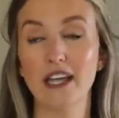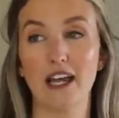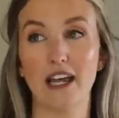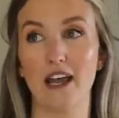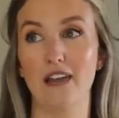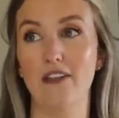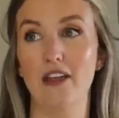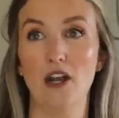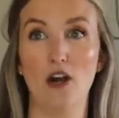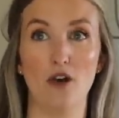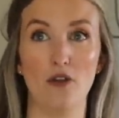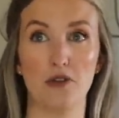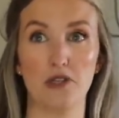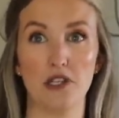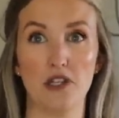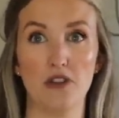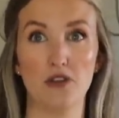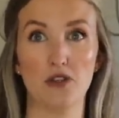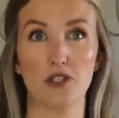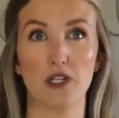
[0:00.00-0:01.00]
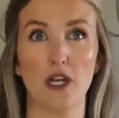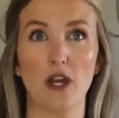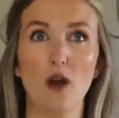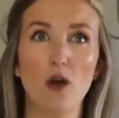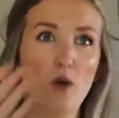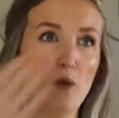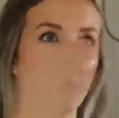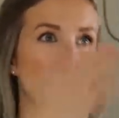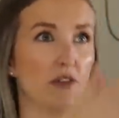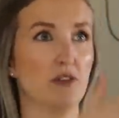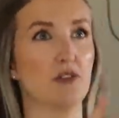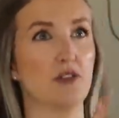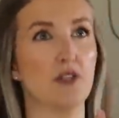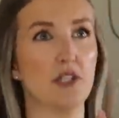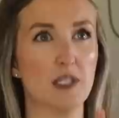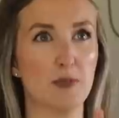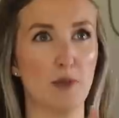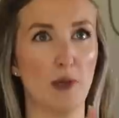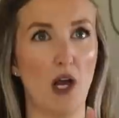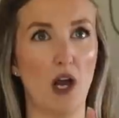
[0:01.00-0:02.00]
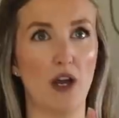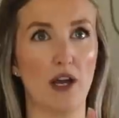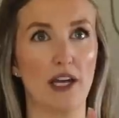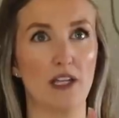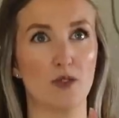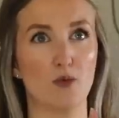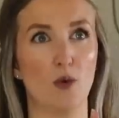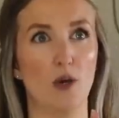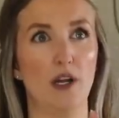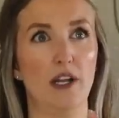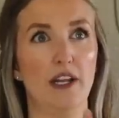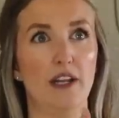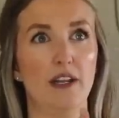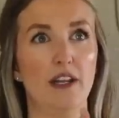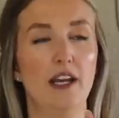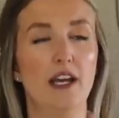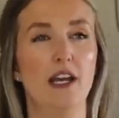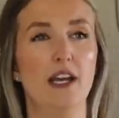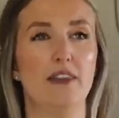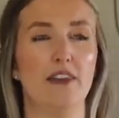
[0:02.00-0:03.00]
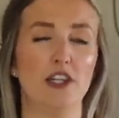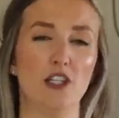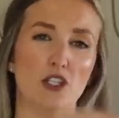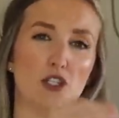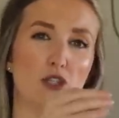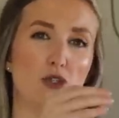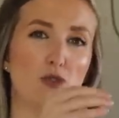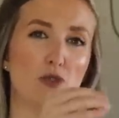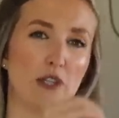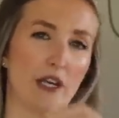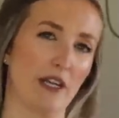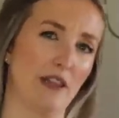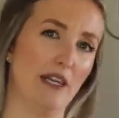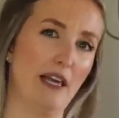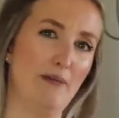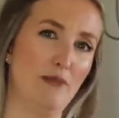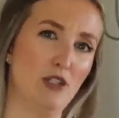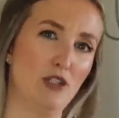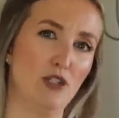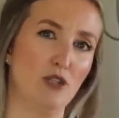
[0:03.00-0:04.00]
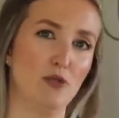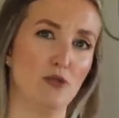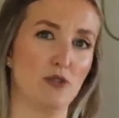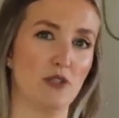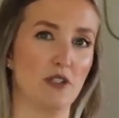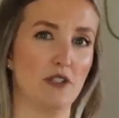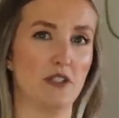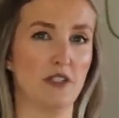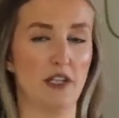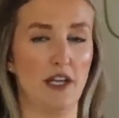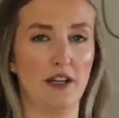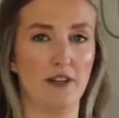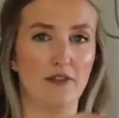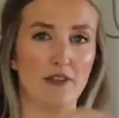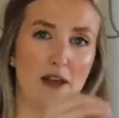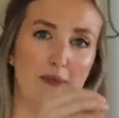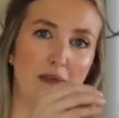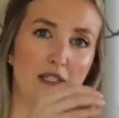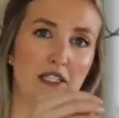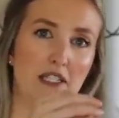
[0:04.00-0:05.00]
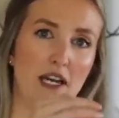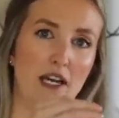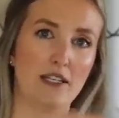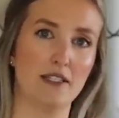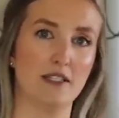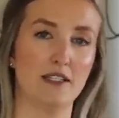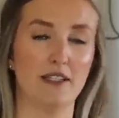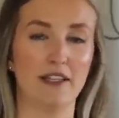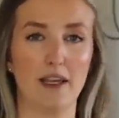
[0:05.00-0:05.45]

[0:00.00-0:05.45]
Like, and then all of a sudden there's like, oh, well, there's this blog has one and they just use like lemon juice instead of lemon zest.